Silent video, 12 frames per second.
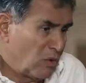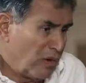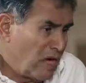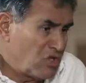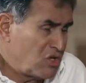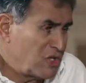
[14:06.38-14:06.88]
to
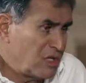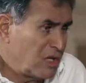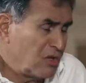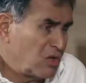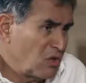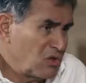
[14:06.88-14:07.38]

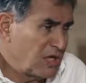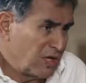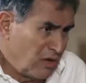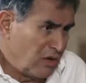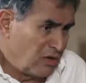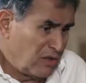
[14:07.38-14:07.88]
register your
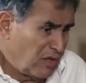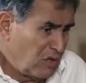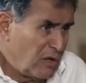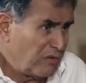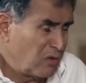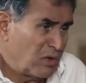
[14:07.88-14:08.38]
security.
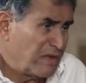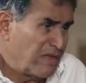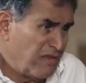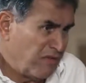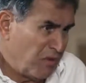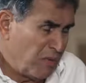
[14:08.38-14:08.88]
You have to give
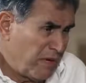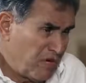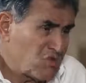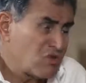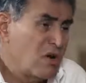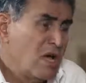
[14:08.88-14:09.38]

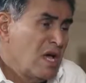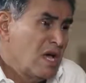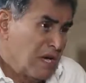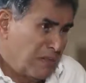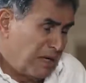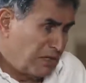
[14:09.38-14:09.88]
information
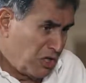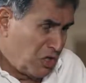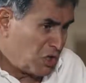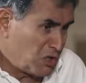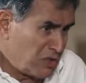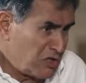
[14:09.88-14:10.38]
about the
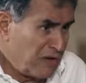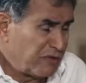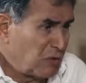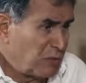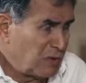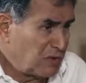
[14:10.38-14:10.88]
issuers. You have
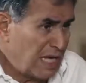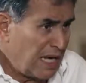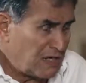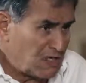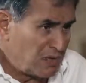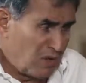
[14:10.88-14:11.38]
to
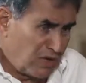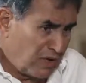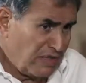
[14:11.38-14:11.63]
protect smaller